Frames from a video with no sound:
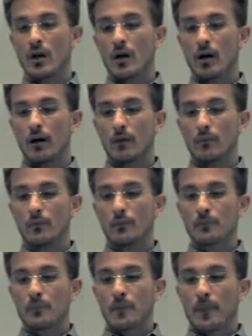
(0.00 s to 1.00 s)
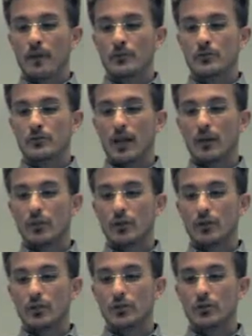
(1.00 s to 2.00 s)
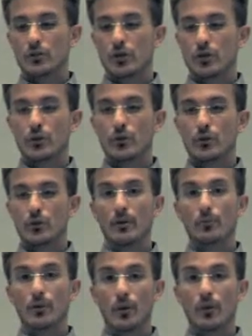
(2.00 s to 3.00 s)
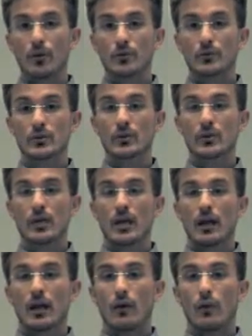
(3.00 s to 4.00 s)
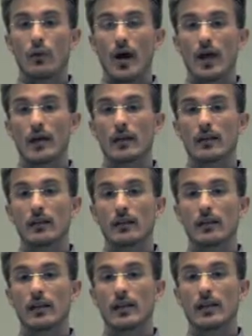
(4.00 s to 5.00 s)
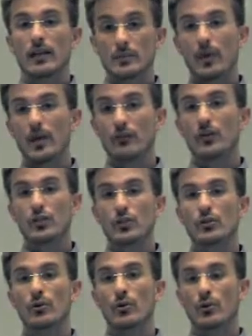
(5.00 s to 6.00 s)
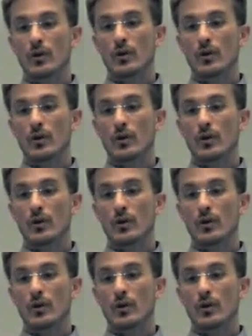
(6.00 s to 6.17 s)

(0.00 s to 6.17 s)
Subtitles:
Um, Today I'm going to show you the pros and why it is beneficial